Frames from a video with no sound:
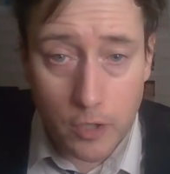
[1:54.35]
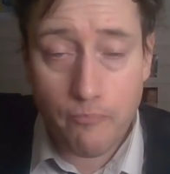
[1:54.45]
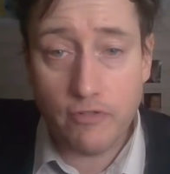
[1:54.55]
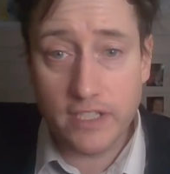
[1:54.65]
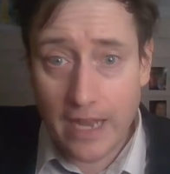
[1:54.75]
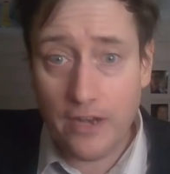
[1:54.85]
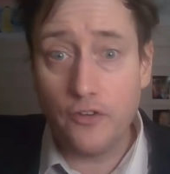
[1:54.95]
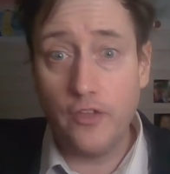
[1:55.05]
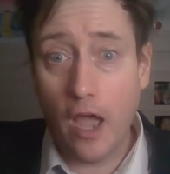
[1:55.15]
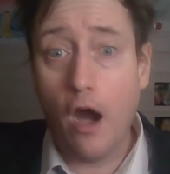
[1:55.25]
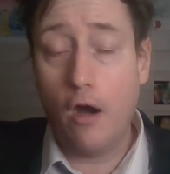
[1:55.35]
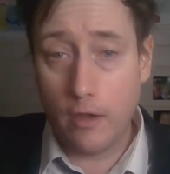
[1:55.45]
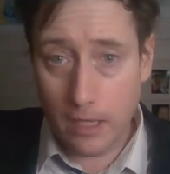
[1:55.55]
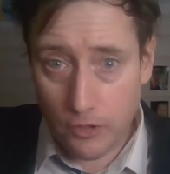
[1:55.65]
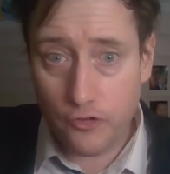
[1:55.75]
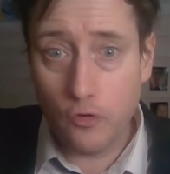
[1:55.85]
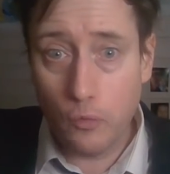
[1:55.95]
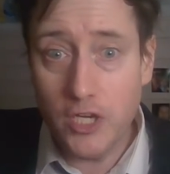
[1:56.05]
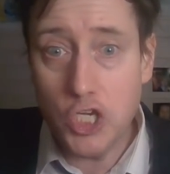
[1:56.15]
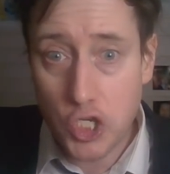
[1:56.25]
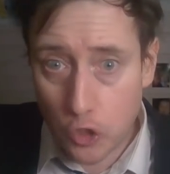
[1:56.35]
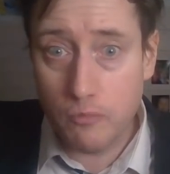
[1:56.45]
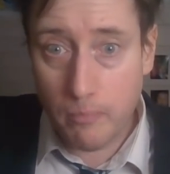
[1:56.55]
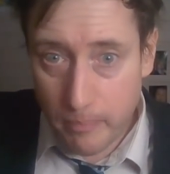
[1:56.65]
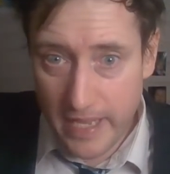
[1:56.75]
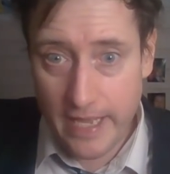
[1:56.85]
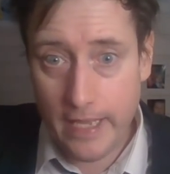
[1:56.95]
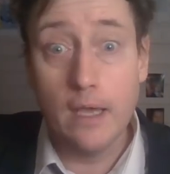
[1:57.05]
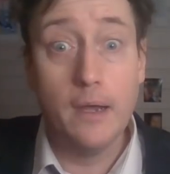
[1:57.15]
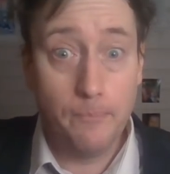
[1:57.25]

that present the argument that we should be